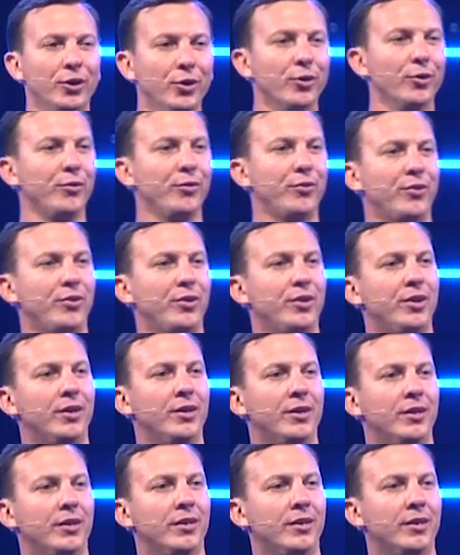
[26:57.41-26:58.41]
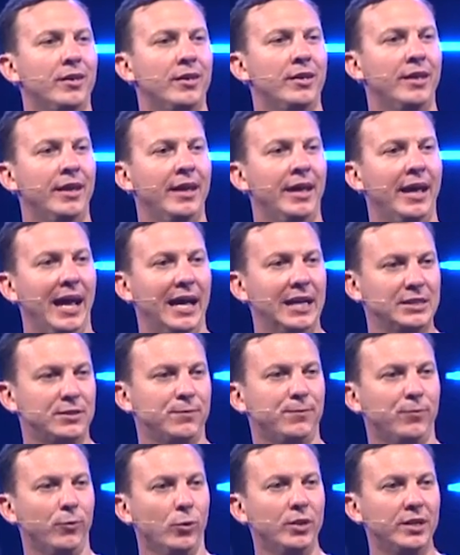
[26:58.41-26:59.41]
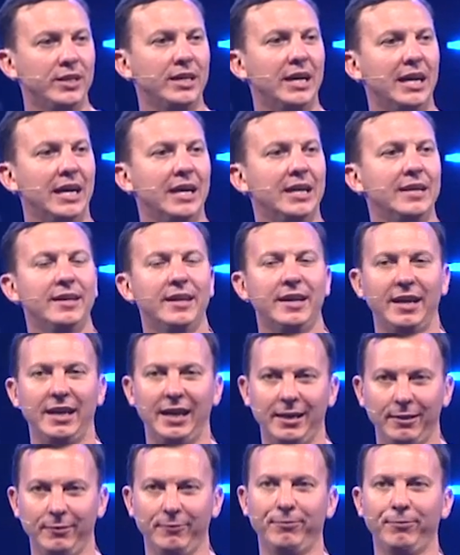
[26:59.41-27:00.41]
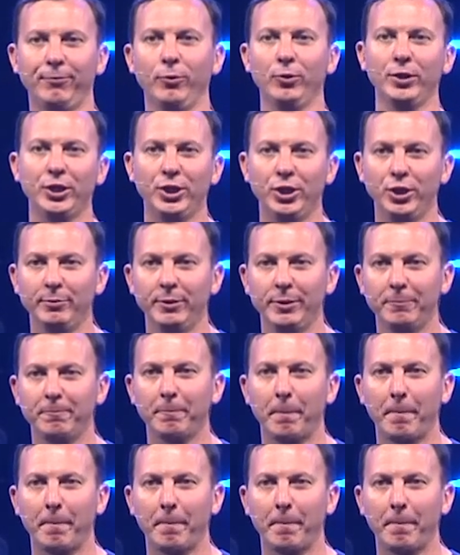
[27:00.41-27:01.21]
earth as fully God and fully human.